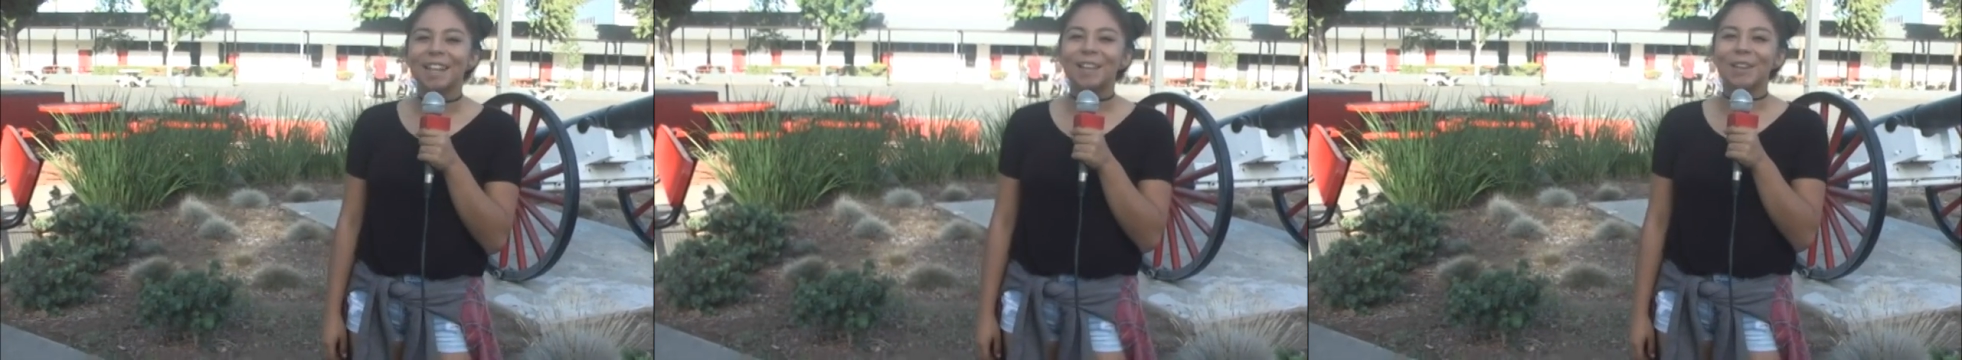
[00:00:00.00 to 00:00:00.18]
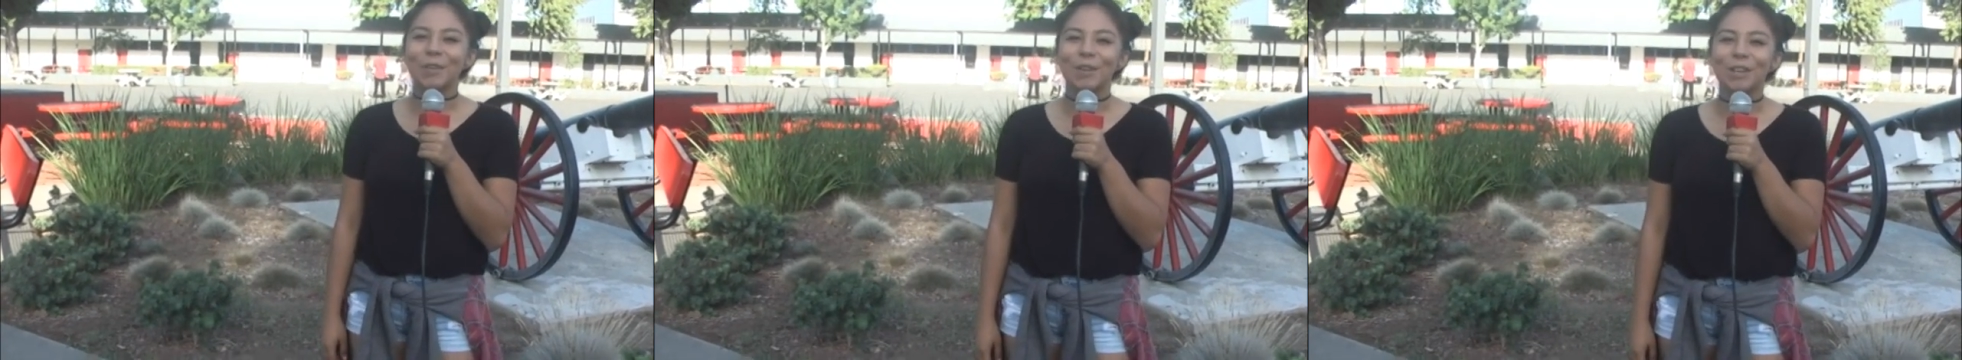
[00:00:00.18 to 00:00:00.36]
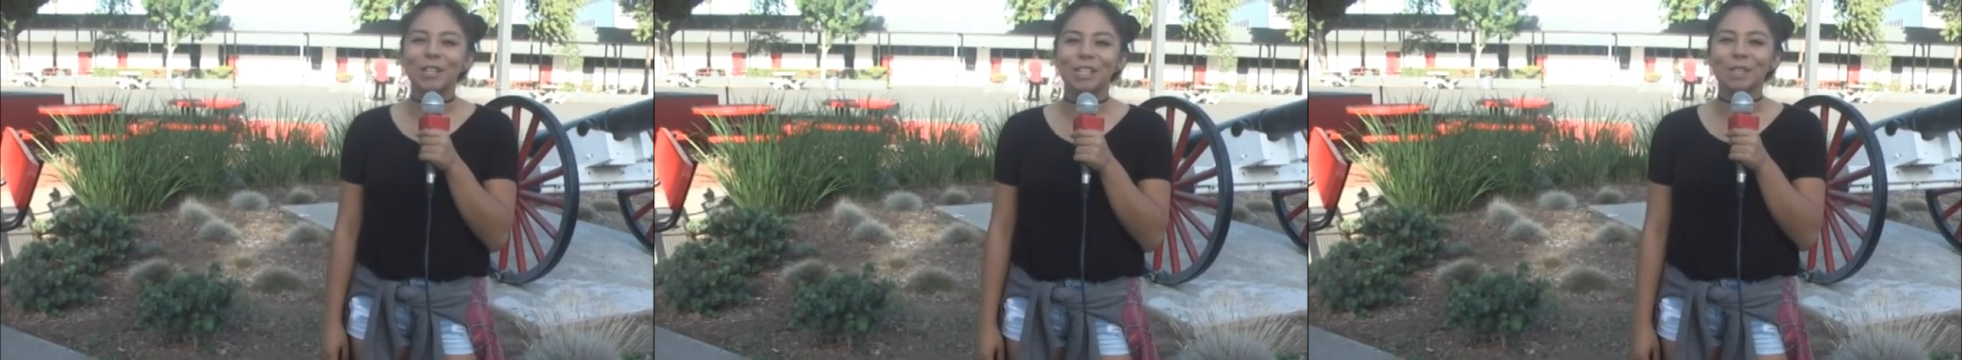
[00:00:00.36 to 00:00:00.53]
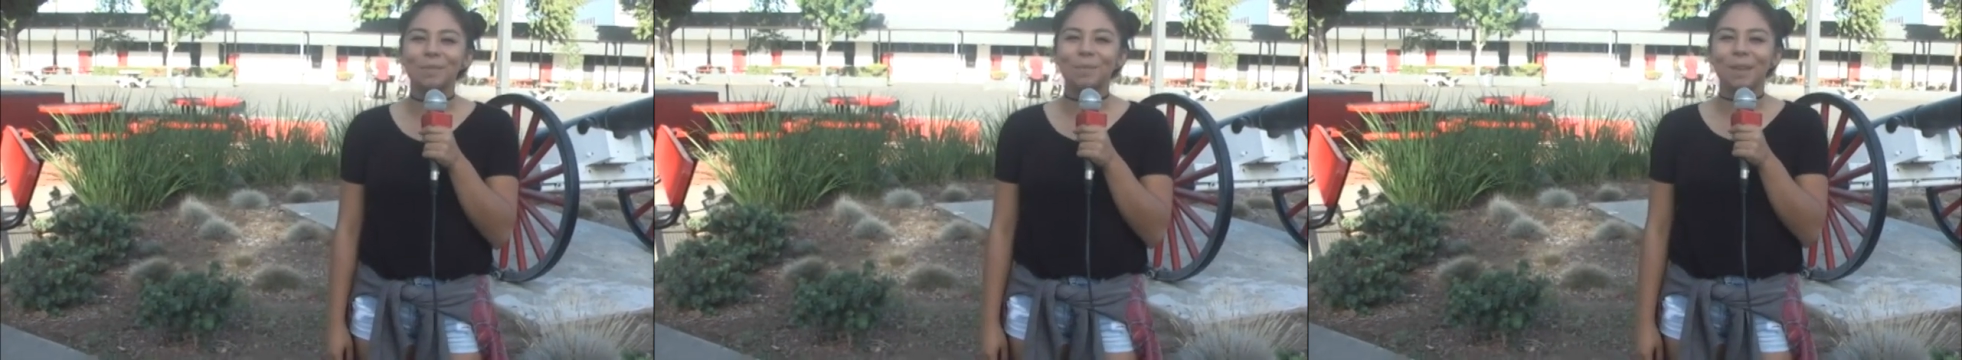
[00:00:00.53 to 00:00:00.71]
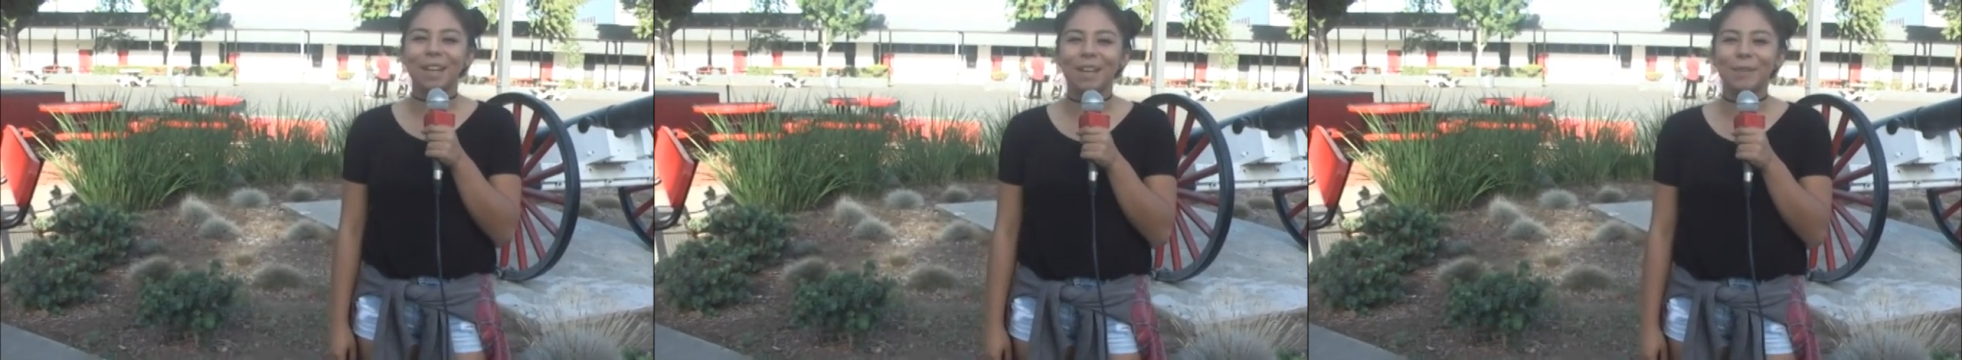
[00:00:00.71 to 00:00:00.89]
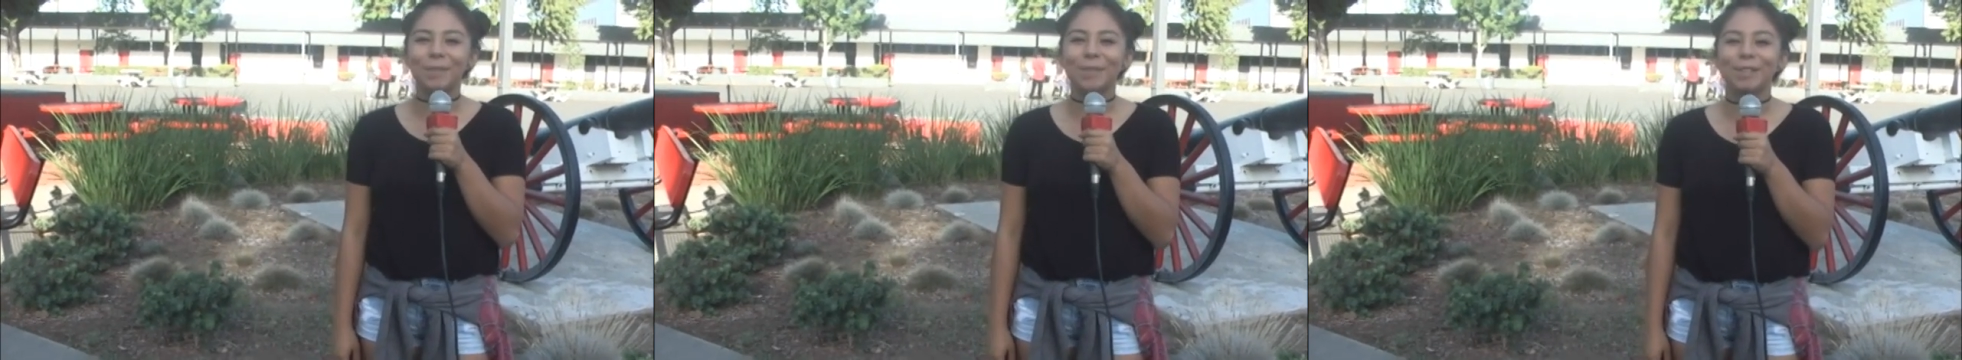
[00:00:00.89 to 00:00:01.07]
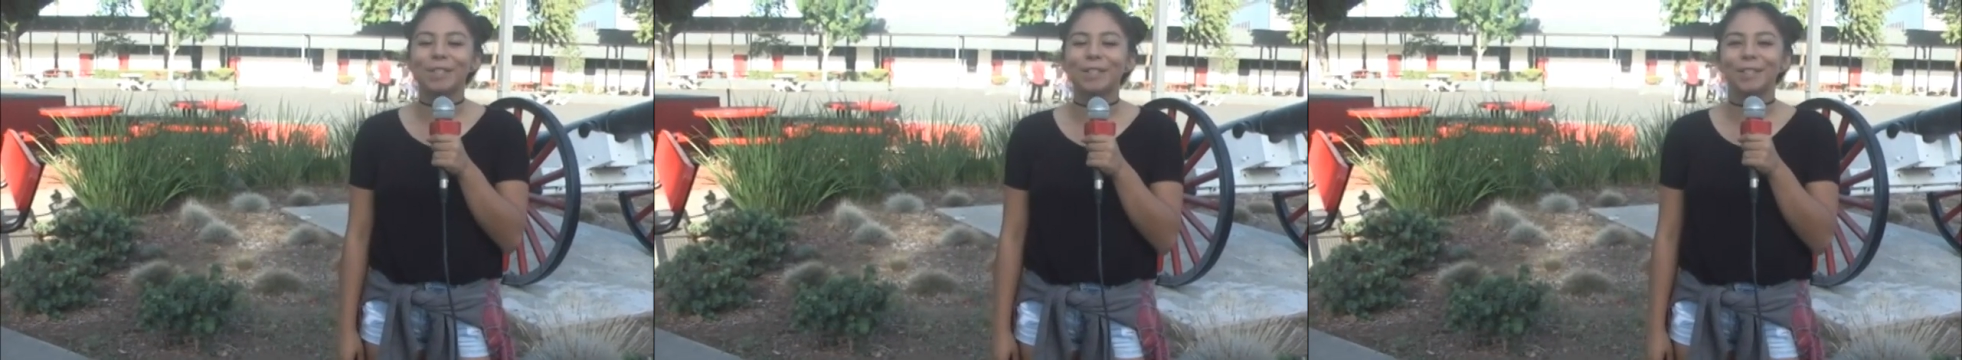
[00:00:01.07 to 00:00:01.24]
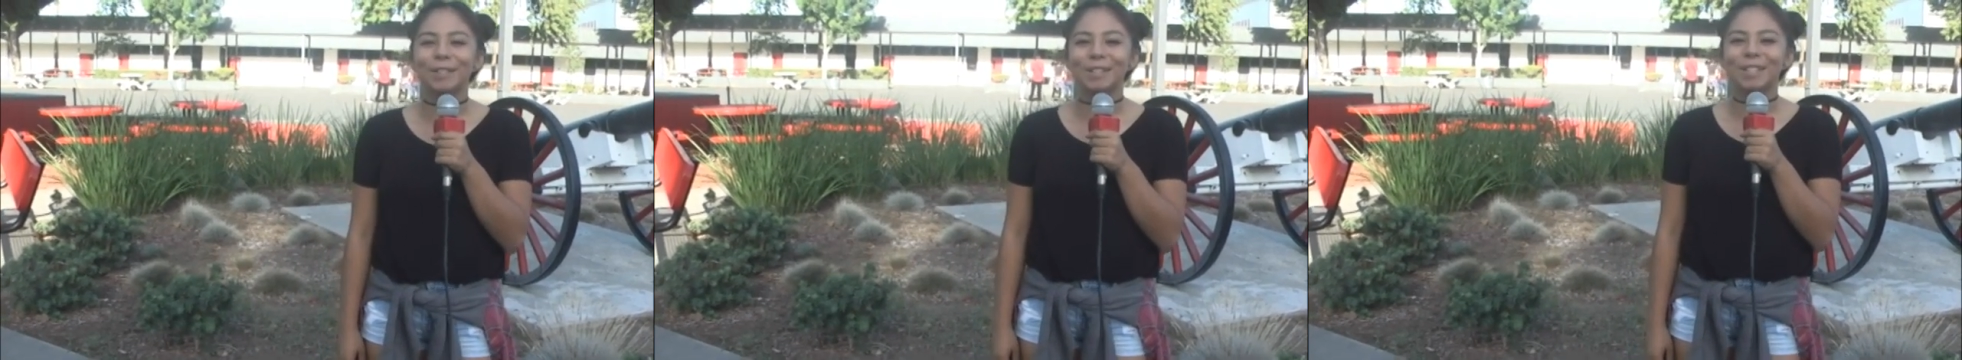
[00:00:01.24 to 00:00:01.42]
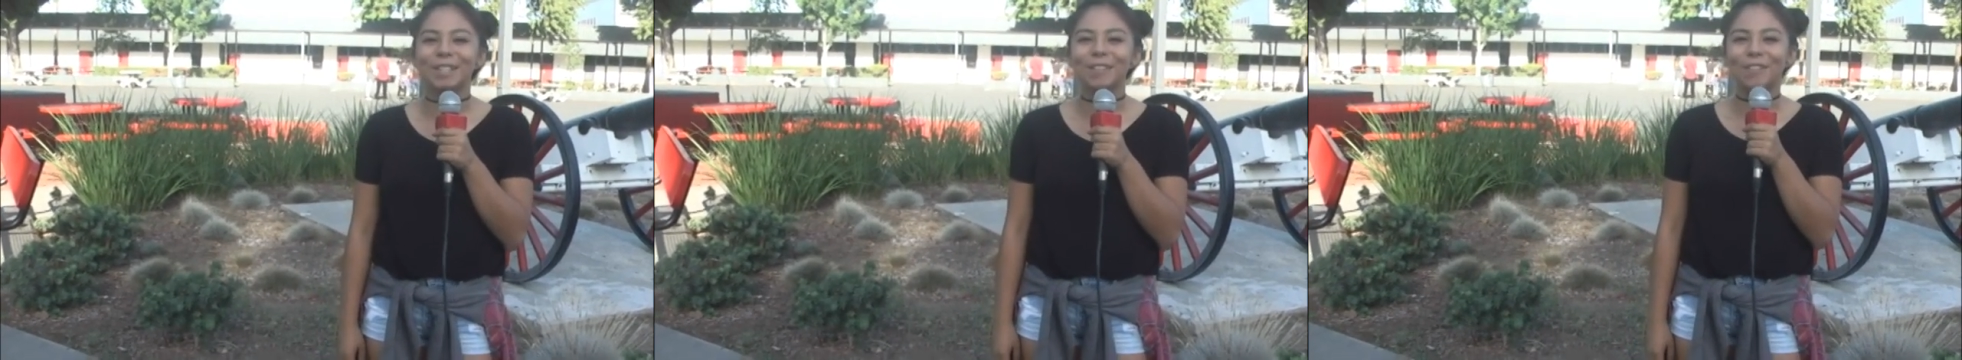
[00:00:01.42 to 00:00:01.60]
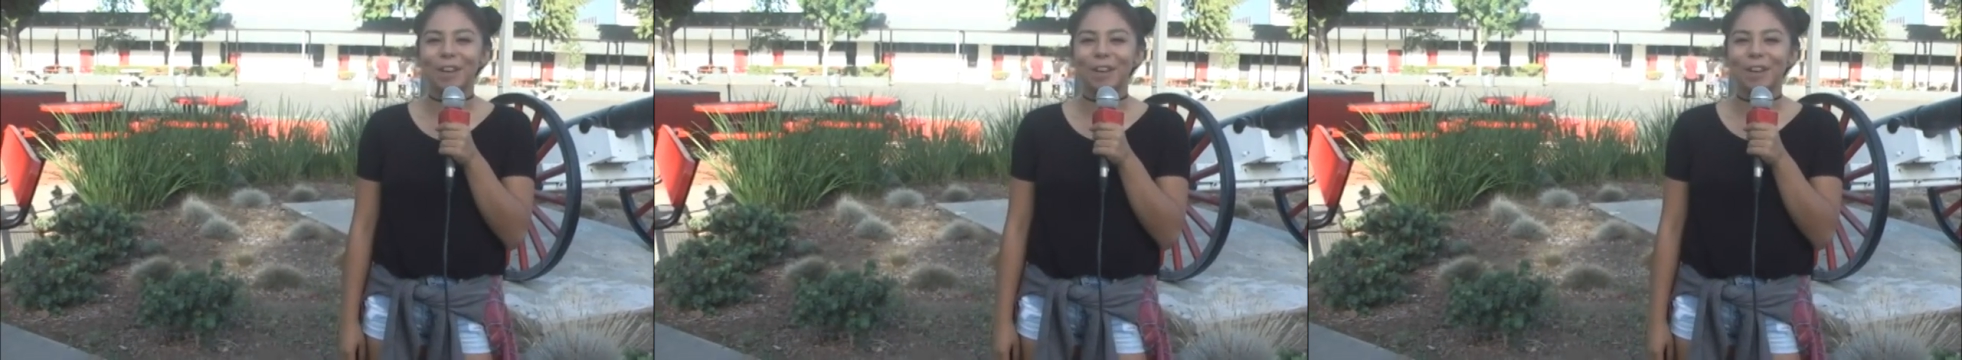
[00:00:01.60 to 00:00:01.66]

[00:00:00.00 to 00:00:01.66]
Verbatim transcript: in Orange League play with a 13